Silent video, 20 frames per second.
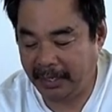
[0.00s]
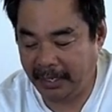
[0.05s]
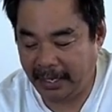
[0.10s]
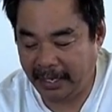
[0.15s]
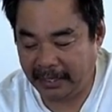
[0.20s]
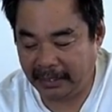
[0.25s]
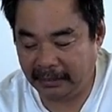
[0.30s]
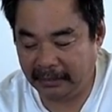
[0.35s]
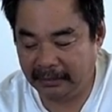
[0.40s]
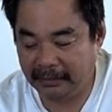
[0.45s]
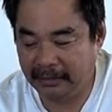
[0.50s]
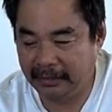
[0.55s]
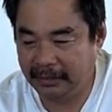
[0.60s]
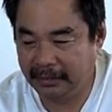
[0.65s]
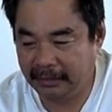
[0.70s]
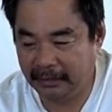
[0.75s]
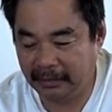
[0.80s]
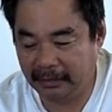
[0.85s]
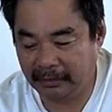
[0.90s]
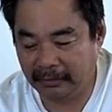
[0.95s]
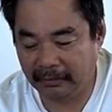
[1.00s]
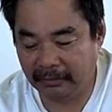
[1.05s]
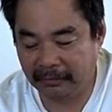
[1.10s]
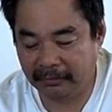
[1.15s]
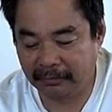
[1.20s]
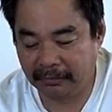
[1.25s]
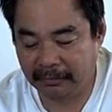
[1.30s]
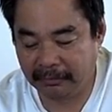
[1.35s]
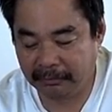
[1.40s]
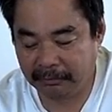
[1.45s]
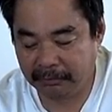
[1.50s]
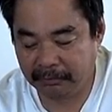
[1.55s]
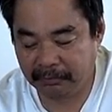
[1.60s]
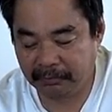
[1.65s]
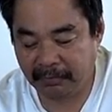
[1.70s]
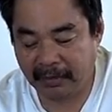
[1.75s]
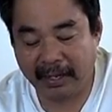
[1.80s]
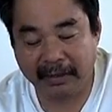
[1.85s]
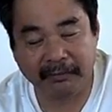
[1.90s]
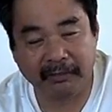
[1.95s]
Add a lid, another
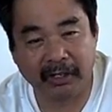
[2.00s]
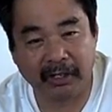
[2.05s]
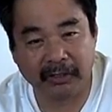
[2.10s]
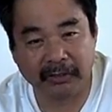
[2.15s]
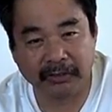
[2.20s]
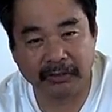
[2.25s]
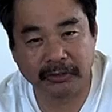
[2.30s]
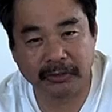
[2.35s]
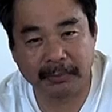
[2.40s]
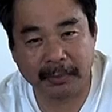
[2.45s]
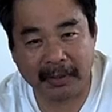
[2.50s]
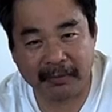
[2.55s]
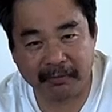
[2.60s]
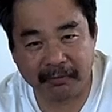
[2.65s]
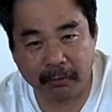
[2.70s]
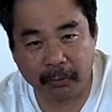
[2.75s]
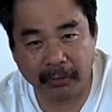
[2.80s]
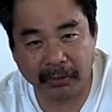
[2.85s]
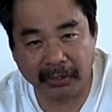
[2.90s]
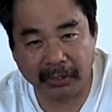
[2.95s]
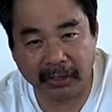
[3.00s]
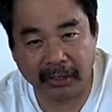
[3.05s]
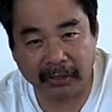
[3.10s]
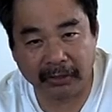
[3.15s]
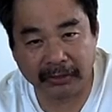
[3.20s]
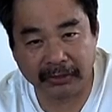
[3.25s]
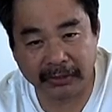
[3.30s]
$5, so it's about $40.